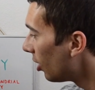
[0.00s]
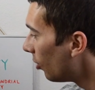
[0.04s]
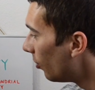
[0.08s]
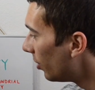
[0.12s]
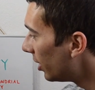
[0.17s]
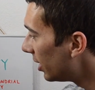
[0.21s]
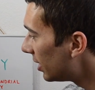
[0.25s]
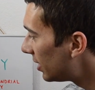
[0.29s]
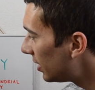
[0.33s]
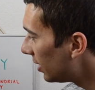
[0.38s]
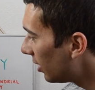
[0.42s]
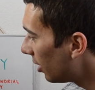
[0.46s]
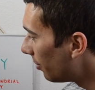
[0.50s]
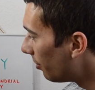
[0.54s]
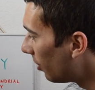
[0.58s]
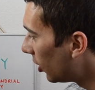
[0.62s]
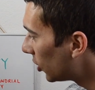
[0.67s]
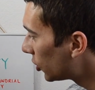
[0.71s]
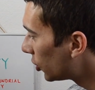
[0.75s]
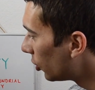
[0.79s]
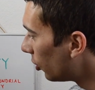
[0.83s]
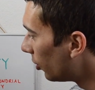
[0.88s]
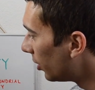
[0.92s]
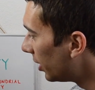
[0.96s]
We can see their
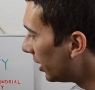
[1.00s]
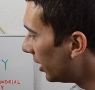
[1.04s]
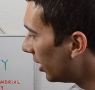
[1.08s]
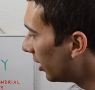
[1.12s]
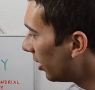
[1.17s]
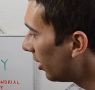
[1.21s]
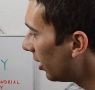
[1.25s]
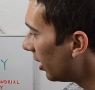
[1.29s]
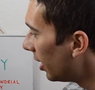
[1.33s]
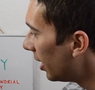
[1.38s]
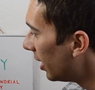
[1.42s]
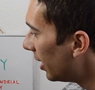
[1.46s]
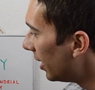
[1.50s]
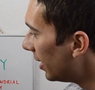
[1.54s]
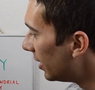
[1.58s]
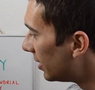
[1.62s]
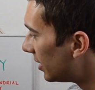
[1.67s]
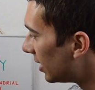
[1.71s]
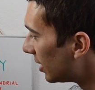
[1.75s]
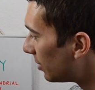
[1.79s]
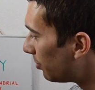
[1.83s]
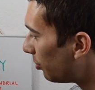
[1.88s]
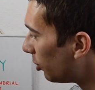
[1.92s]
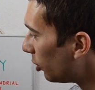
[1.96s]
muscle here is
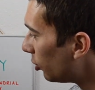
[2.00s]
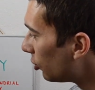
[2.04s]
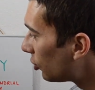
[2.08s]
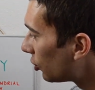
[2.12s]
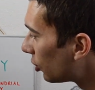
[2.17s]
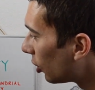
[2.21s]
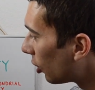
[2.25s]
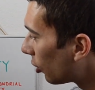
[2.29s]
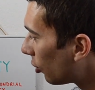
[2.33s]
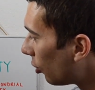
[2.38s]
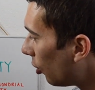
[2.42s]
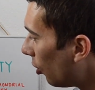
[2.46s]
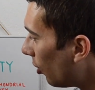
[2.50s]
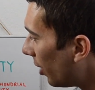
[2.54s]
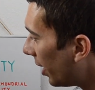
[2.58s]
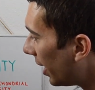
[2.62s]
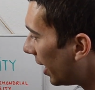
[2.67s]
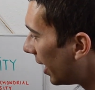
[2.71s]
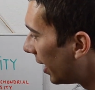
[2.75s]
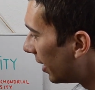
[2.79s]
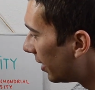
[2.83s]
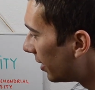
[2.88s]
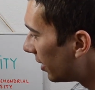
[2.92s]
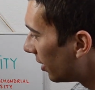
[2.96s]
this blue circle
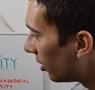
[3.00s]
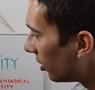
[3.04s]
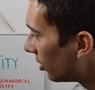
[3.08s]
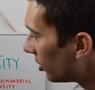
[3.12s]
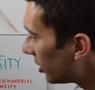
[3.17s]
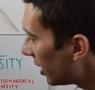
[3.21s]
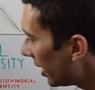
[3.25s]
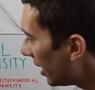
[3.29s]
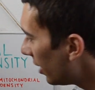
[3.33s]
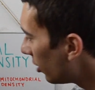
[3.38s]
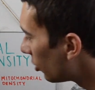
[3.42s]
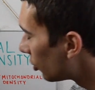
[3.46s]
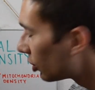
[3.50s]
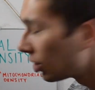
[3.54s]
and there's 8 or